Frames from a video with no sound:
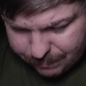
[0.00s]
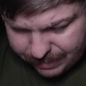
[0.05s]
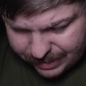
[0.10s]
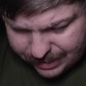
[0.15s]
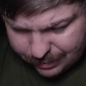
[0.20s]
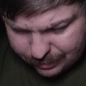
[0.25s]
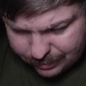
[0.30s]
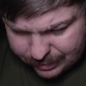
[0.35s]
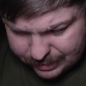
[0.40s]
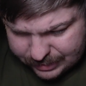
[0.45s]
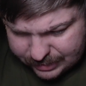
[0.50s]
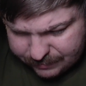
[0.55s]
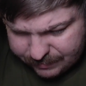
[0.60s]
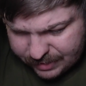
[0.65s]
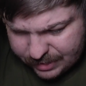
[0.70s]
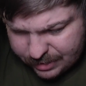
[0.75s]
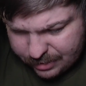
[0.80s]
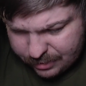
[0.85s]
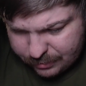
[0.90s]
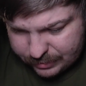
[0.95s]
by the looks
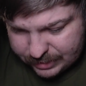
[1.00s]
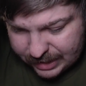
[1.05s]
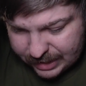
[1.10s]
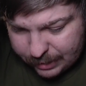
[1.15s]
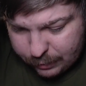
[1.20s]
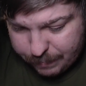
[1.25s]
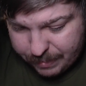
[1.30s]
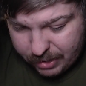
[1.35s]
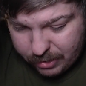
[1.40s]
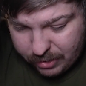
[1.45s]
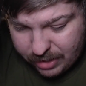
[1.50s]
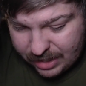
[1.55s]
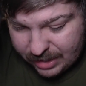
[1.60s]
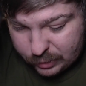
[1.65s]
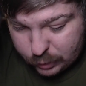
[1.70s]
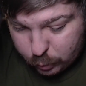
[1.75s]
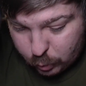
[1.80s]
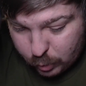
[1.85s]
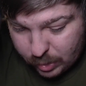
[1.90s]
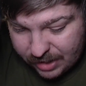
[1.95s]
of it, you know, Tylor Perry
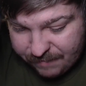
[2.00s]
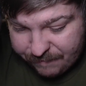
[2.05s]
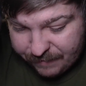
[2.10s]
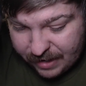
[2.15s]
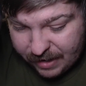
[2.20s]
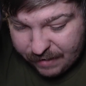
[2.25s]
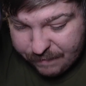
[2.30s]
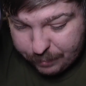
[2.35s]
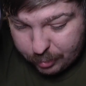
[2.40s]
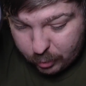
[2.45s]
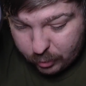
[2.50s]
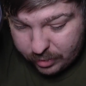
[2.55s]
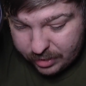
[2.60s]
had 25